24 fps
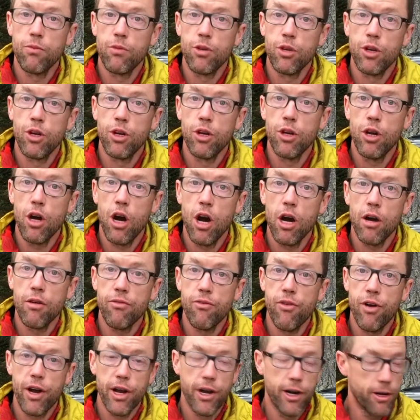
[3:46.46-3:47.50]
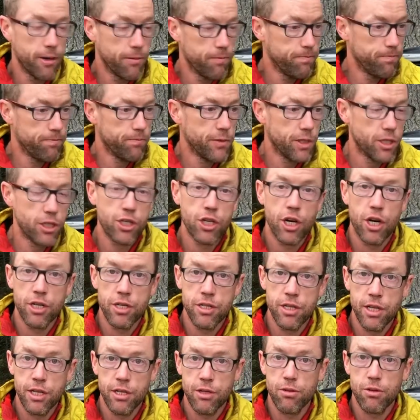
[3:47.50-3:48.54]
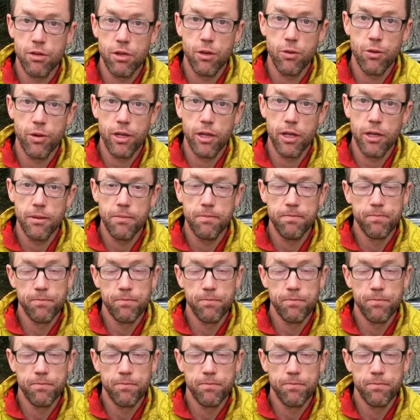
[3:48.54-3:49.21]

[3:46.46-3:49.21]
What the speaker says: Good hot fire, charge things really quickly,